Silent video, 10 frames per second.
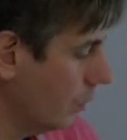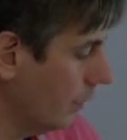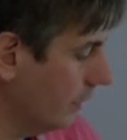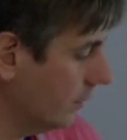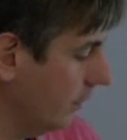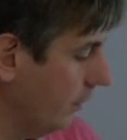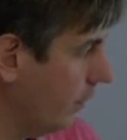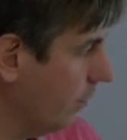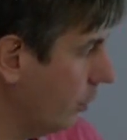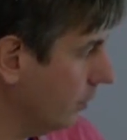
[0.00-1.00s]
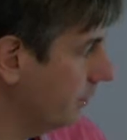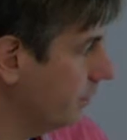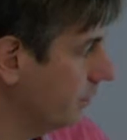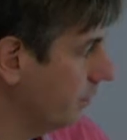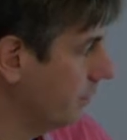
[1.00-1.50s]
There's a very
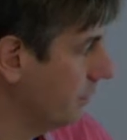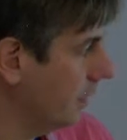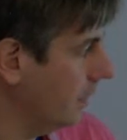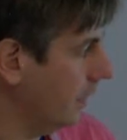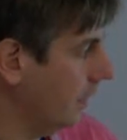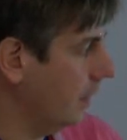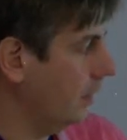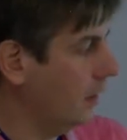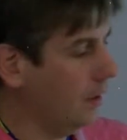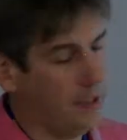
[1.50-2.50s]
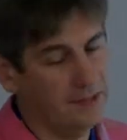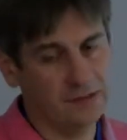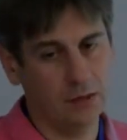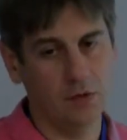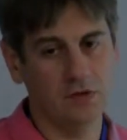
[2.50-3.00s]
important
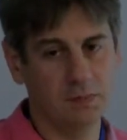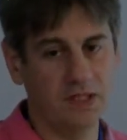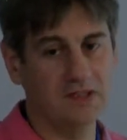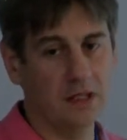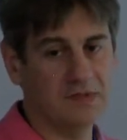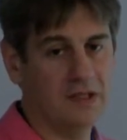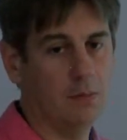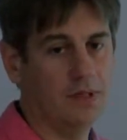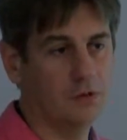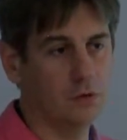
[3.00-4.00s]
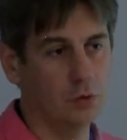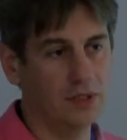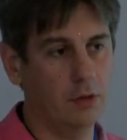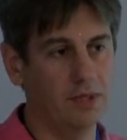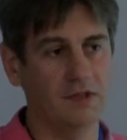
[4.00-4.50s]
item on the space-time sampling. So you'll
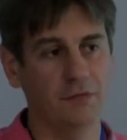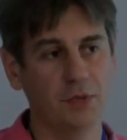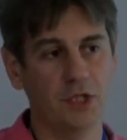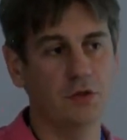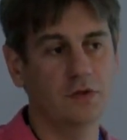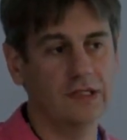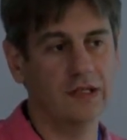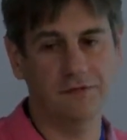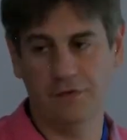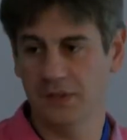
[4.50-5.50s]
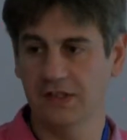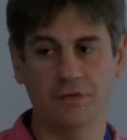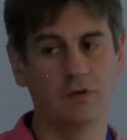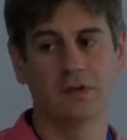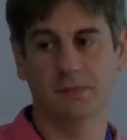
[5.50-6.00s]
hear about different missions that have very
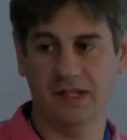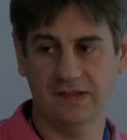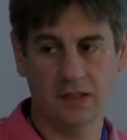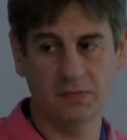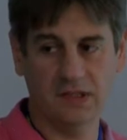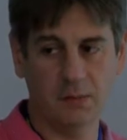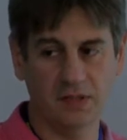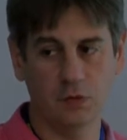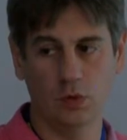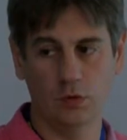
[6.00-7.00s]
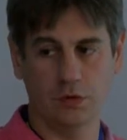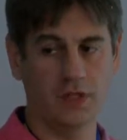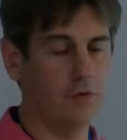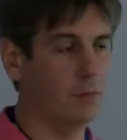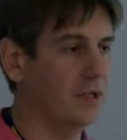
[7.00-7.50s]
different space-time sampling. So we'll also
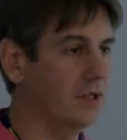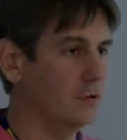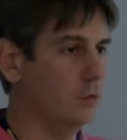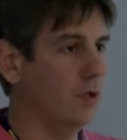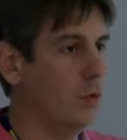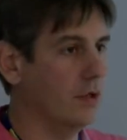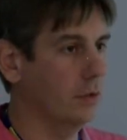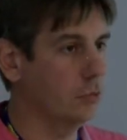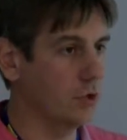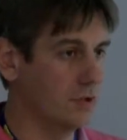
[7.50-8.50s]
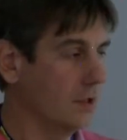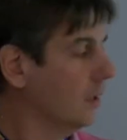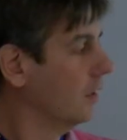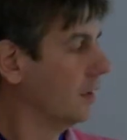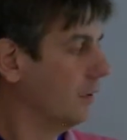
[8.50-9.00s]
hear from Ernesto about WaCM, which is
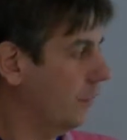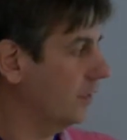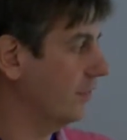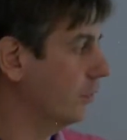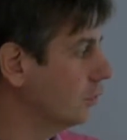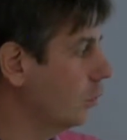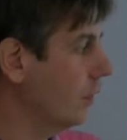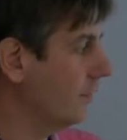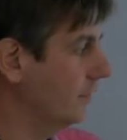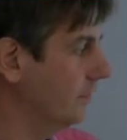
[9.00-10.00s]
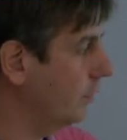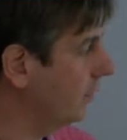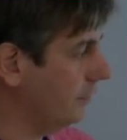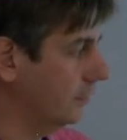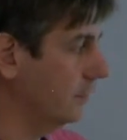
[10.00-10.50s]
a very different swath and very
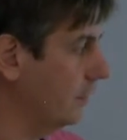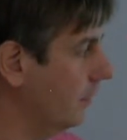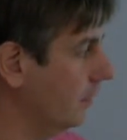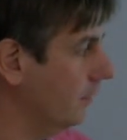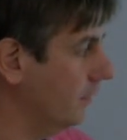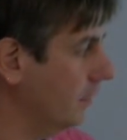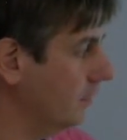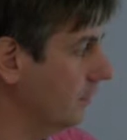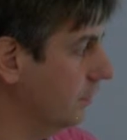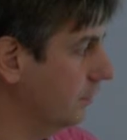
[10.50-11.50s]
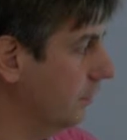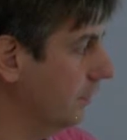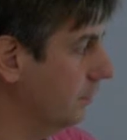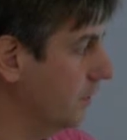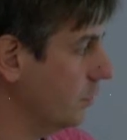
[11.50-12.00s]
different philosophy
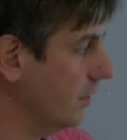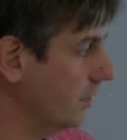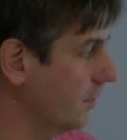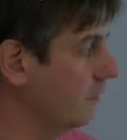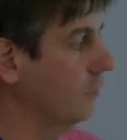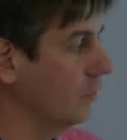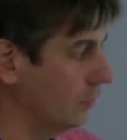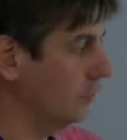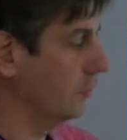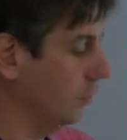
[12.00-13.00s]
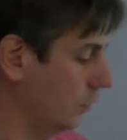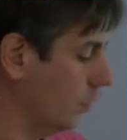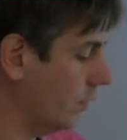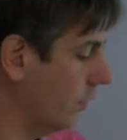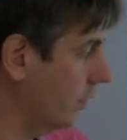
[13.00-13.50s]
of measuring things, even though it's also
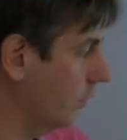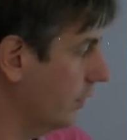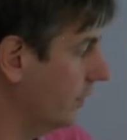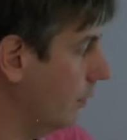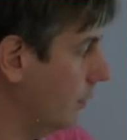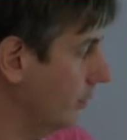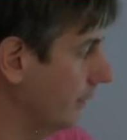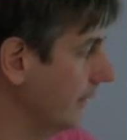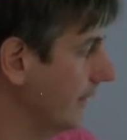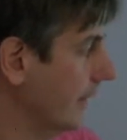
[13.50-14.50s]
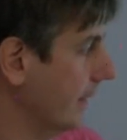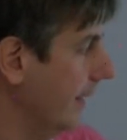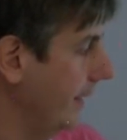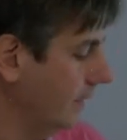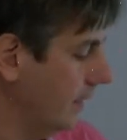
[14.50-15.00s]
working with the Doppler.
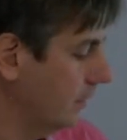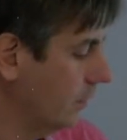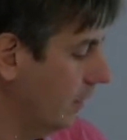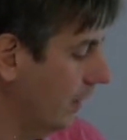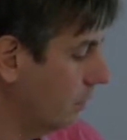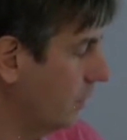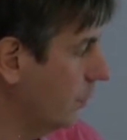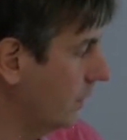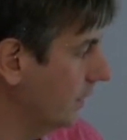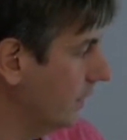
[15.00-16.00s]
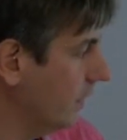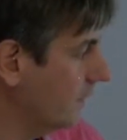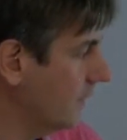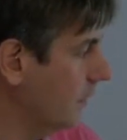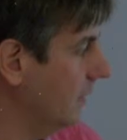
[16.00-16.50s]
And the link between
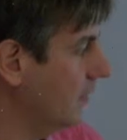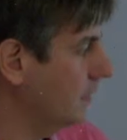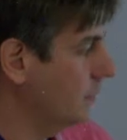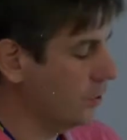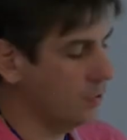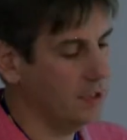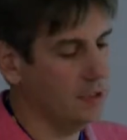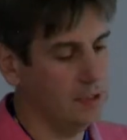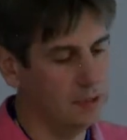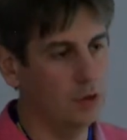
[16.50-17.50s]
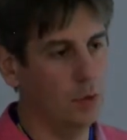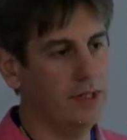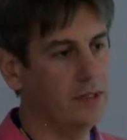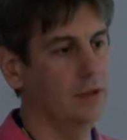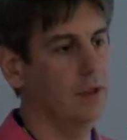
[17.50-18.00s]
SKIM and altimetry, and in a
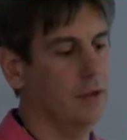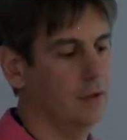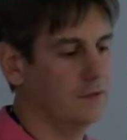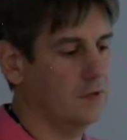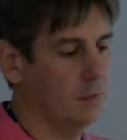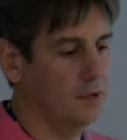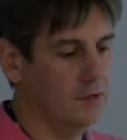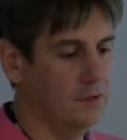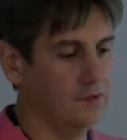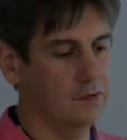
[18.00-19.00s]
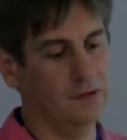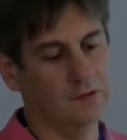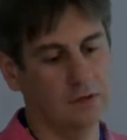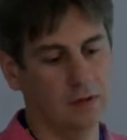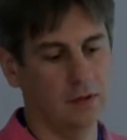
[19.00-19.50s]
way, SKIM
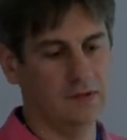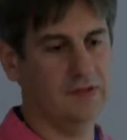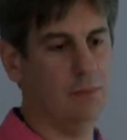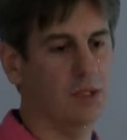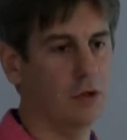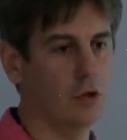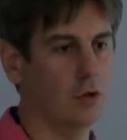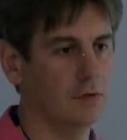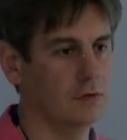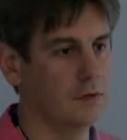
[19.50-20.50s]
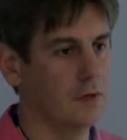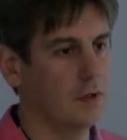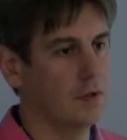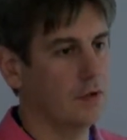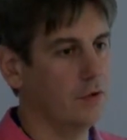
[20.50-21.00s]
is stepping across
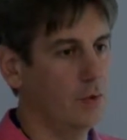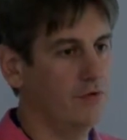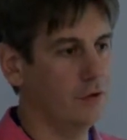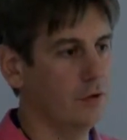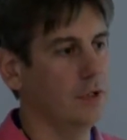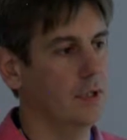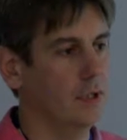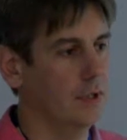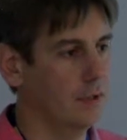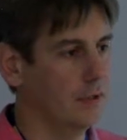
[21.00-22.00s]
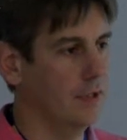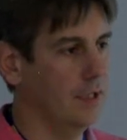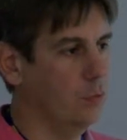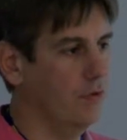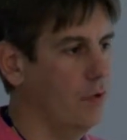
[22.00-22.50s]
the river,
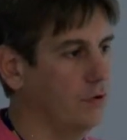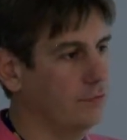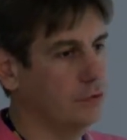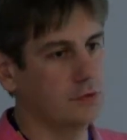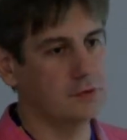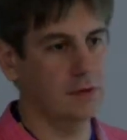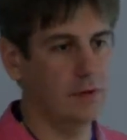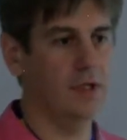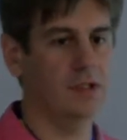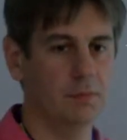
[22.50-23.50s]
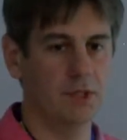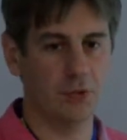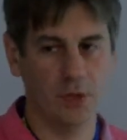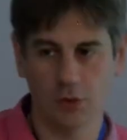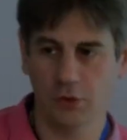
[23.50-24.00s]
and we have 1 foot on the
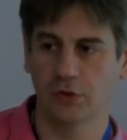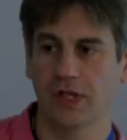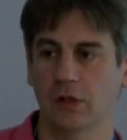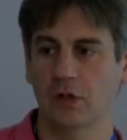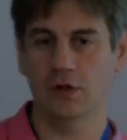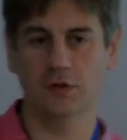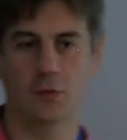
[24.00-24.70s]
altimetry, and we're trying to get across